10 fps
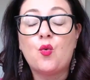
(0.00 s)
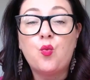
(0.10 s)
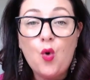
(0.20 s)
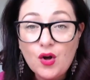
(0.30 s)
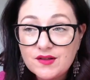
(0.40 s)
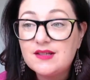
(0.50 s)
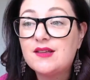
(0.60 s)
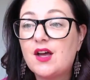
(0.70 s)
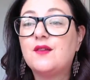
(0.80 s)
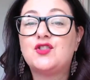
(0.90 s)
what
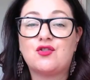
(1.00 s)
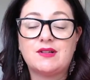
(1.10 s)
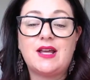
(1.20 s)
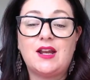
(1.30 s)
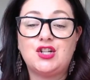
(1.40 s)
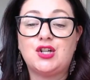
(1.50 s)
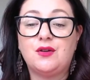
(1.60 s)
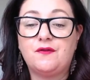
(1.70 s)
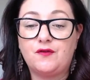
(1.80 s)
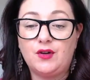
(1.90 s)
deserves your
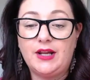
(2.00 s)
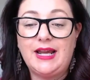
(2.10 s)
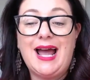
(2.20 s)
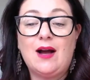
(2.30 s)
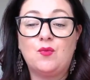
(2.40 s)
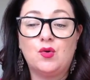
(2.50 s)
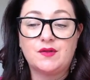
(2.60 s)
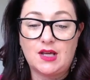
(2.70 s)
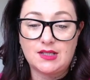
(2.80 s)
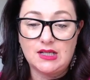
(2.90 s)
attention fully and
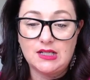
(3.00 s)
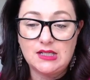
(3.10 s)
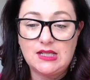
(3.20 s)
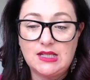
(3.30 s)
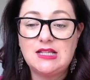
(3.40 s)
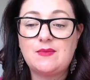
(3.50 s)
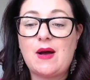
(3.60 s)
what doesn't. This is